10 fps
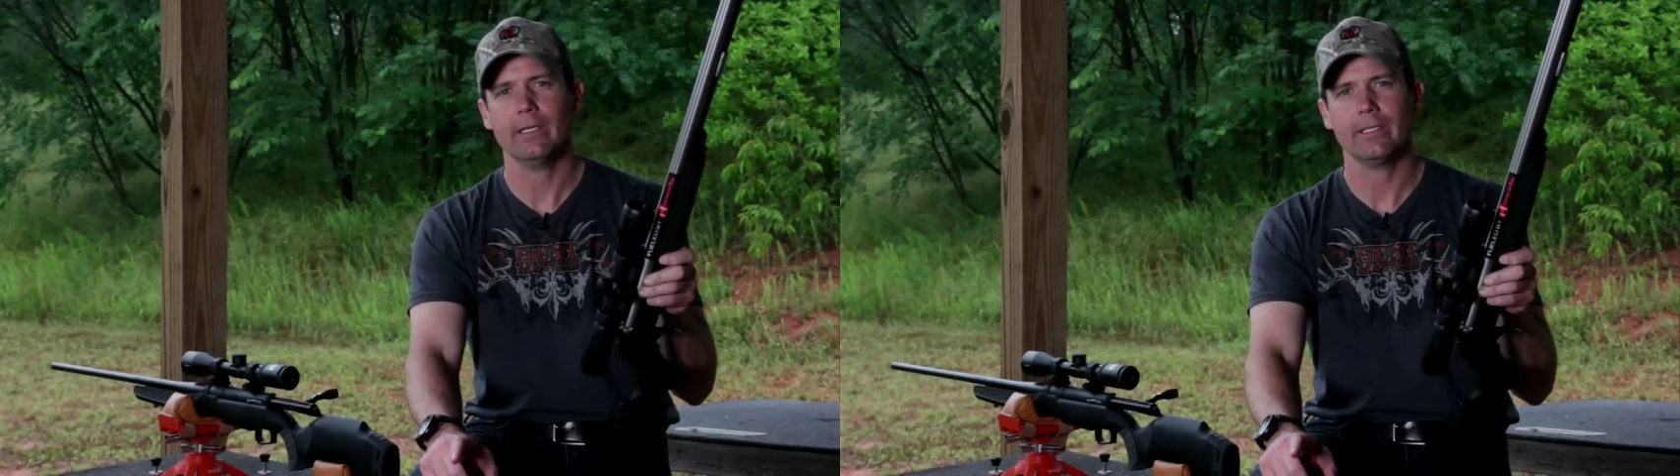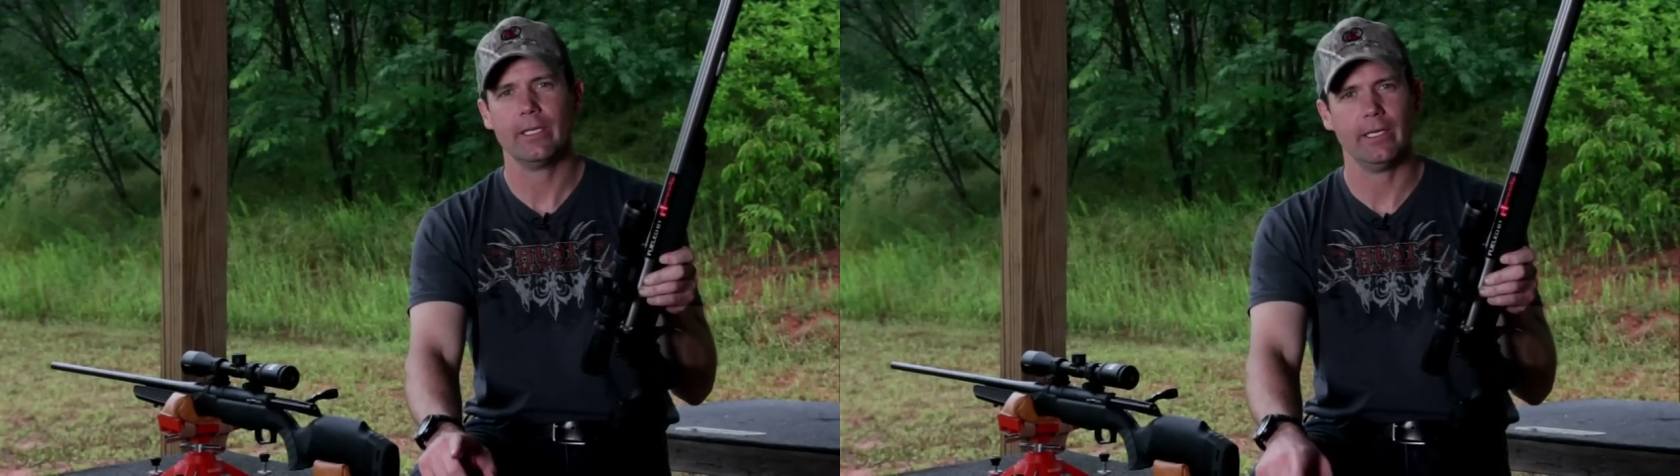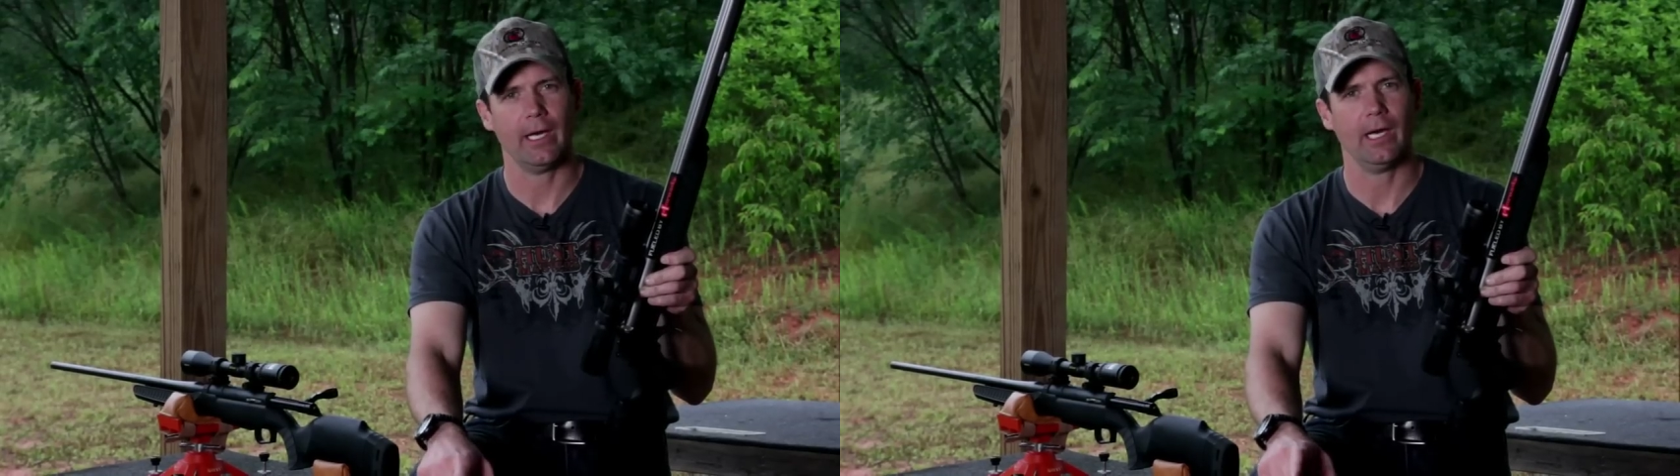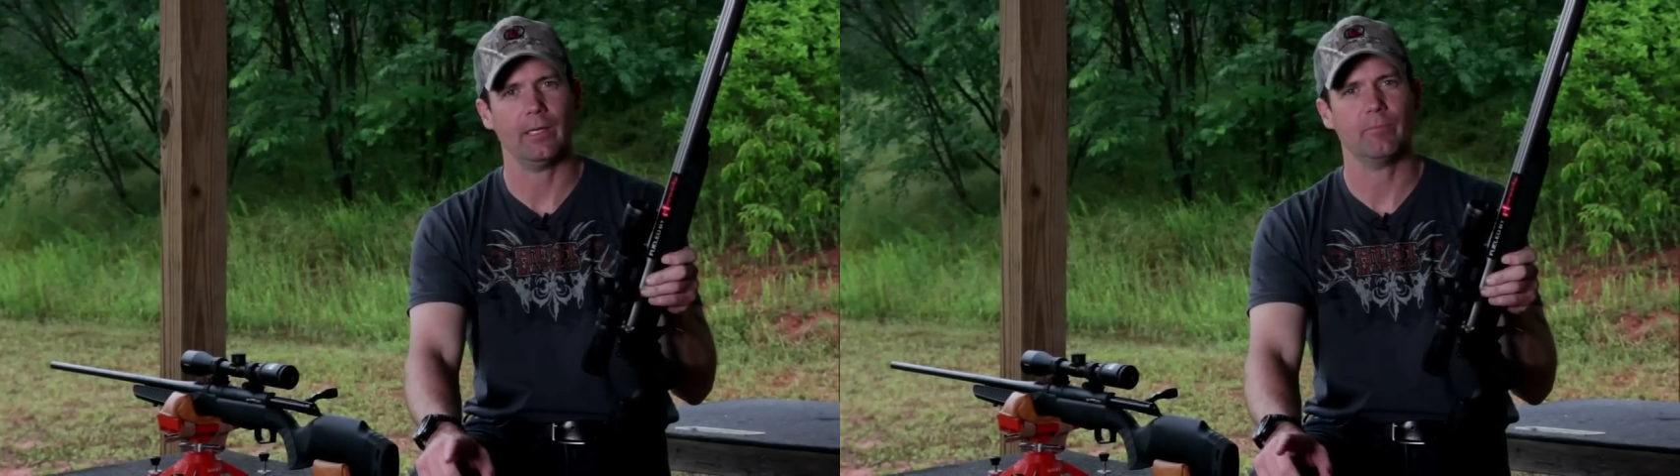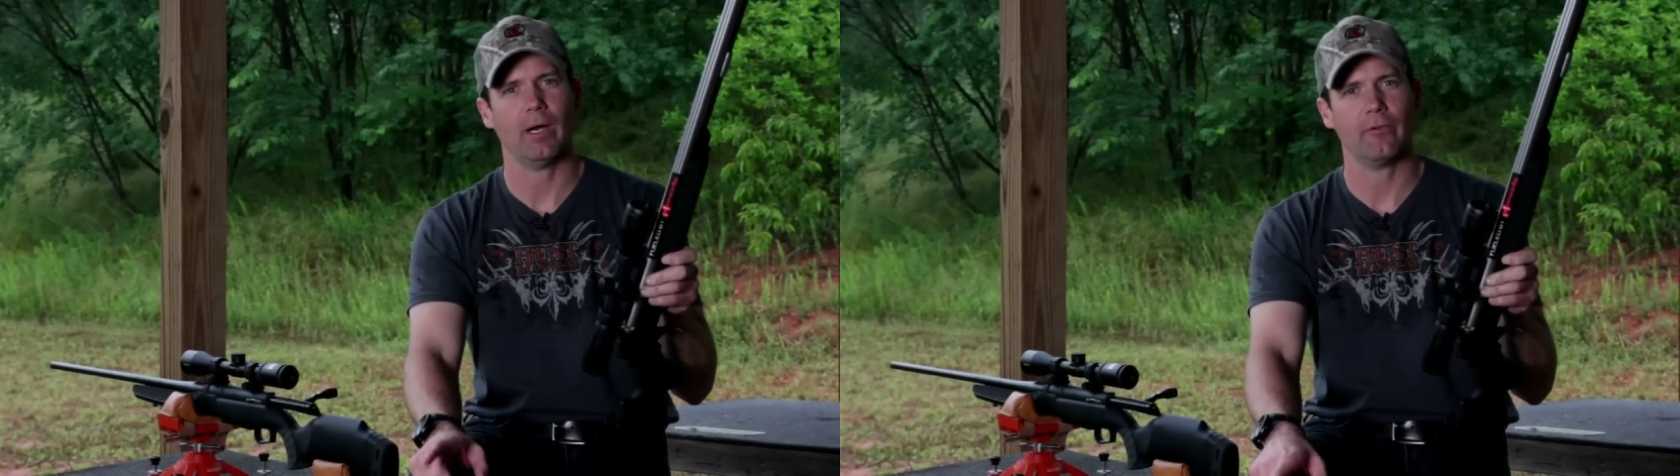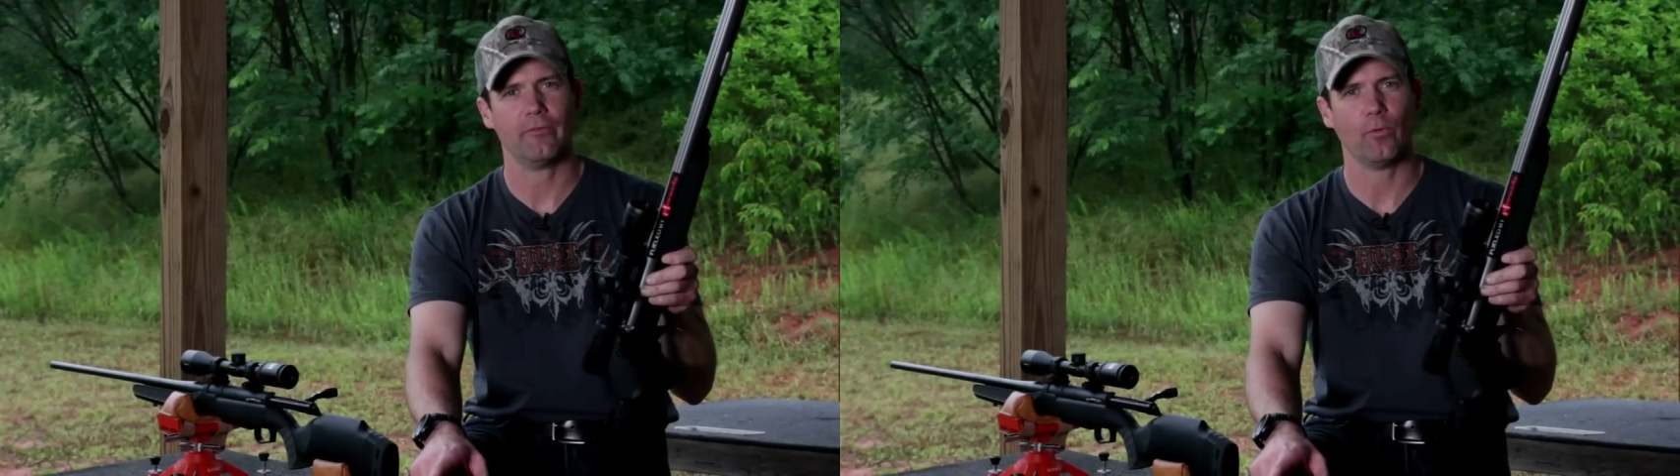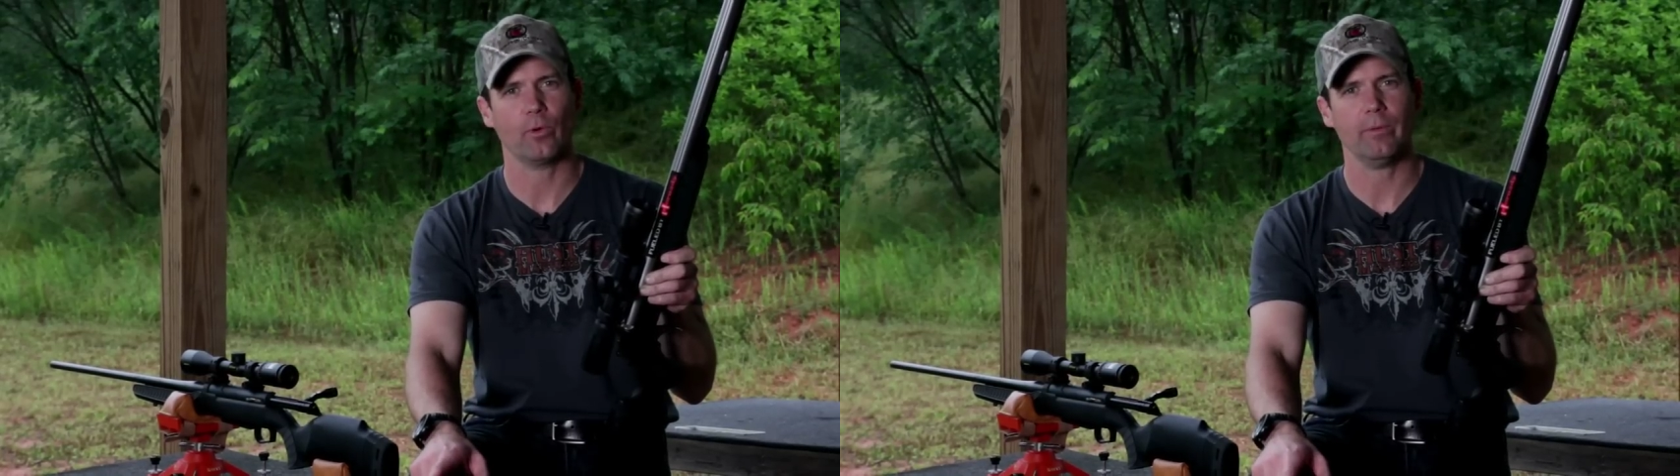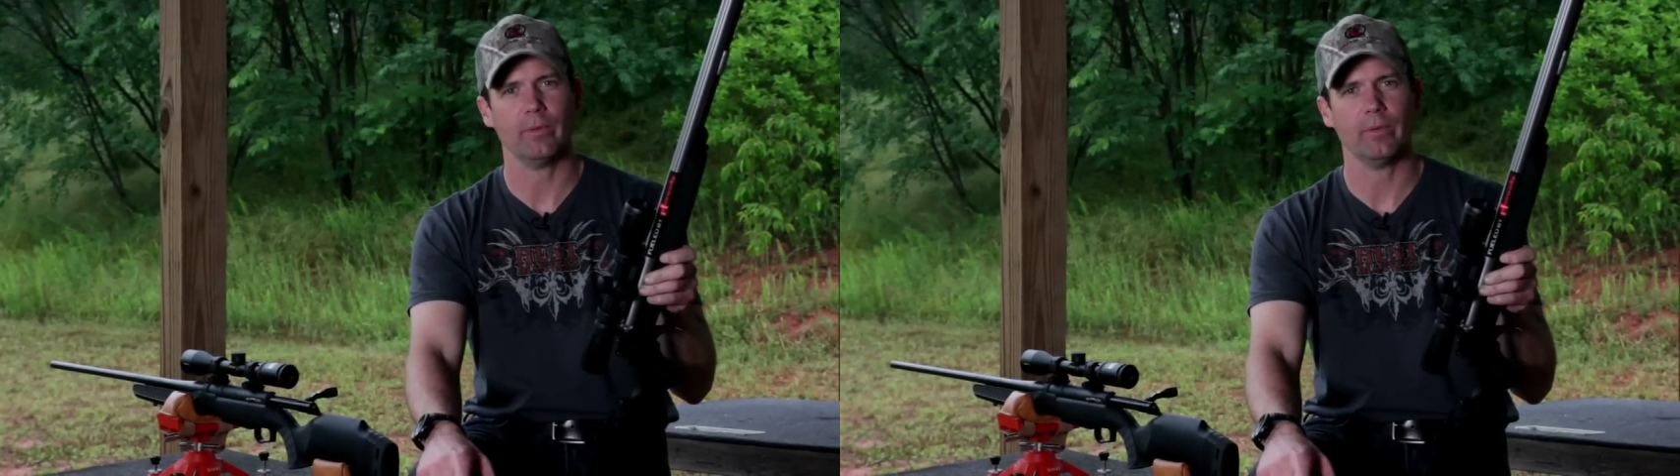to 9 by 40